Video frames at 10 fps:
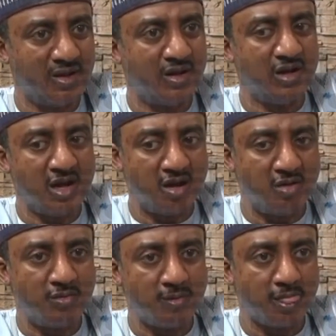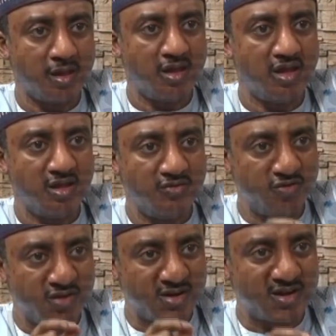Now, if
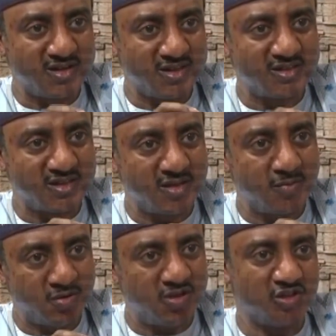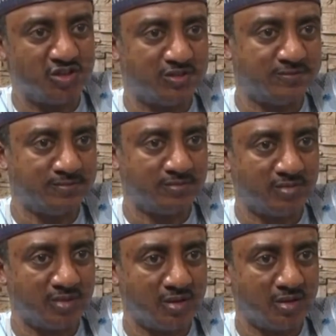you create a state police
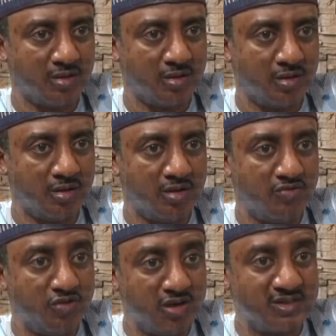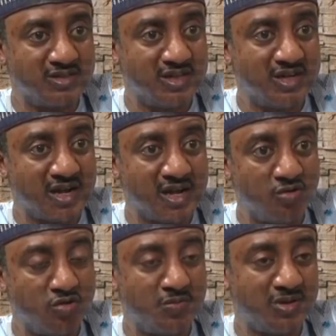for a state that
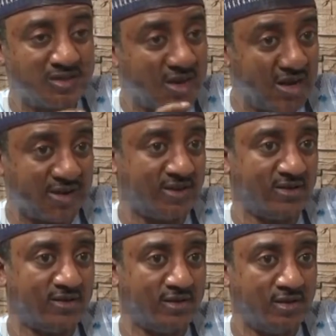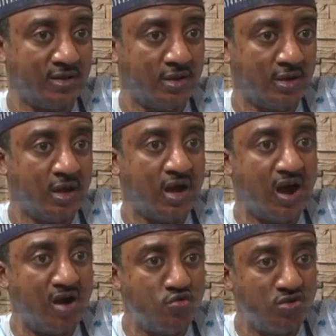cannot pay salary,
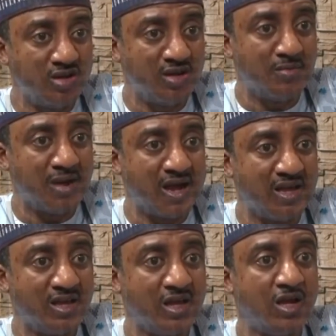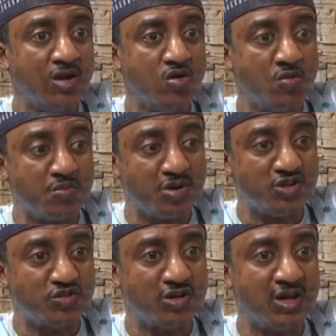how will they buy
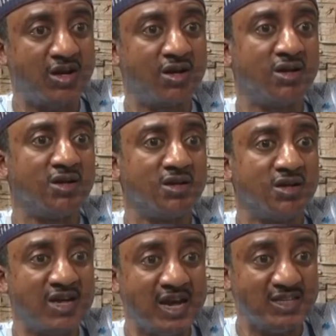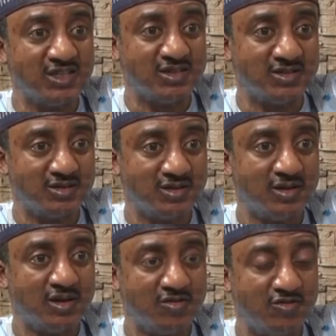operational gadgets
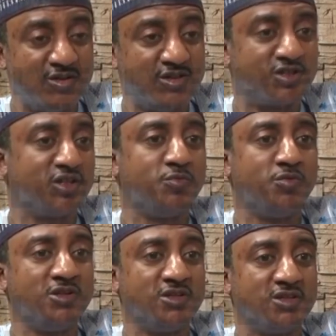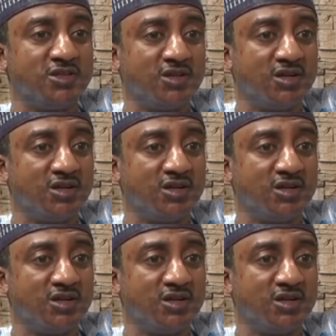for the state police?